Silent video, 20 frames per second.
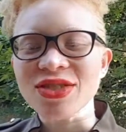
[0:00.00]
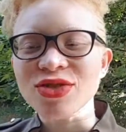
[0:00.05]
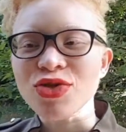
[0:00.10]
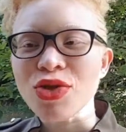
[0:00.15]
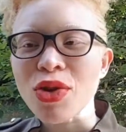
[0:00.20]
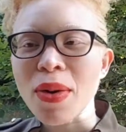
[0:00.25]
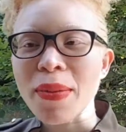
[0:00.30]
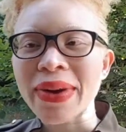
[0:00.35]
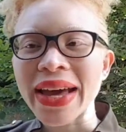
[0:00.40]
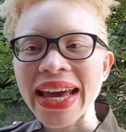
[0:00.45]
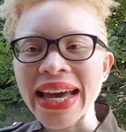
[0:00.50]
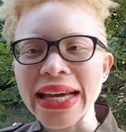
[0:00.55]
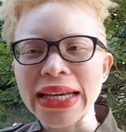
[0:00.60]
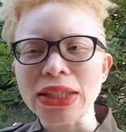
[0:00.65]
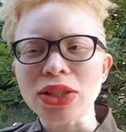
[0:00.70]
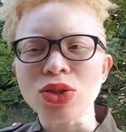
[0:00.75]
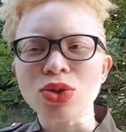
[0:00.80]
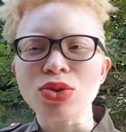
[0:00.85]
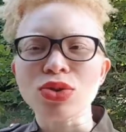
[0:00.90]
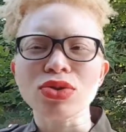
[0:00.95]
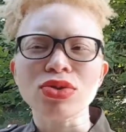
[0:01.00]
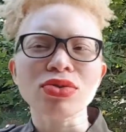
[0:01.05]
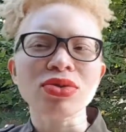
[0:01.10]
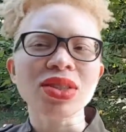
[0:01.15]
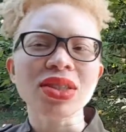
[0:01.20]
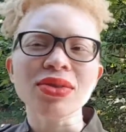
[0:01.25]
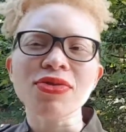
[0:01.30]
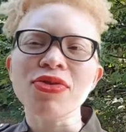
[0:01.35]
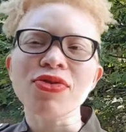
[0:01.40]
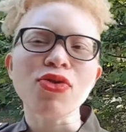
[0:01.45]
from A to
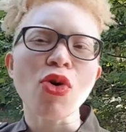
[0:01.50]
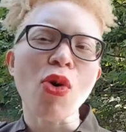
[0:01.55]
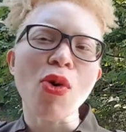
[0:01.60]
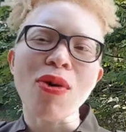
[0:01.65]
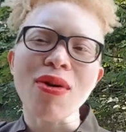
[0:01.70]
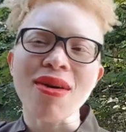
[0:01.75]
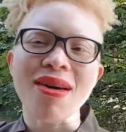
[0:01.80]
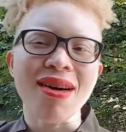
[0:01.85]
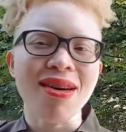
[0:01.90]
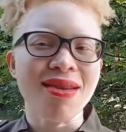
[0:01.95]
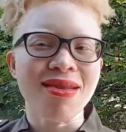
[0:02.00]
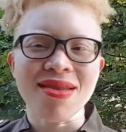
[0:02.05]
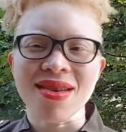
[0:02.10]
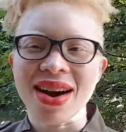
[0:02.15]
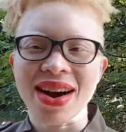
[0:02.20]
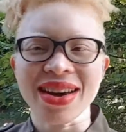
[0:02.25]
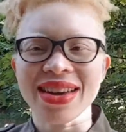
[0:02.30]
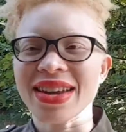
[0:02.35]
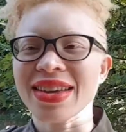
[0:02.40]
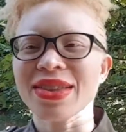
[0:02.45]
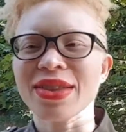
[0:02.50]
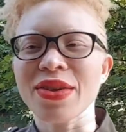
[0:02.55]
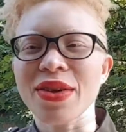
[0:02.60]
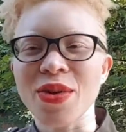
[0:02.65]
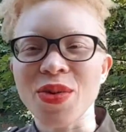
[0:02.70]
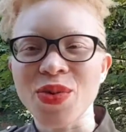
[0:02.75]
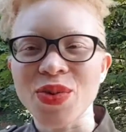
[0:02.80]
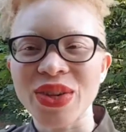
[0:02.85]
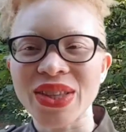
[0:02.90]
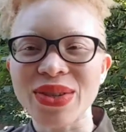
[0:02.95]
4, or I don't
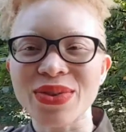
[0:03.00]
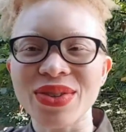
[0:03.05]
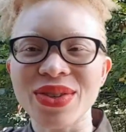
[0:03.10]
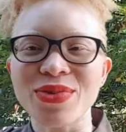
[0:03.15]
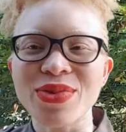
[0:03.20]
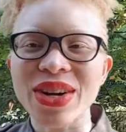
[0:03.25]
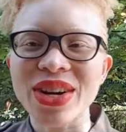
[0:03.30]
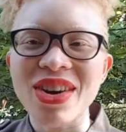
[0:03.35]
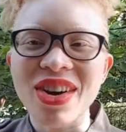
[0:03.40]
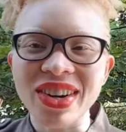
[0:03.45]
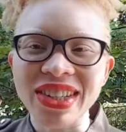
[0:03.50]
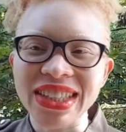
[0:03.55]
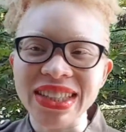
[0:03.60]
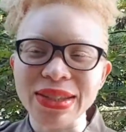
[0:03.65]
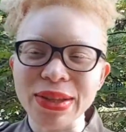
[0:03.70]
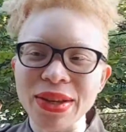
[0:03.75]
know, with regarding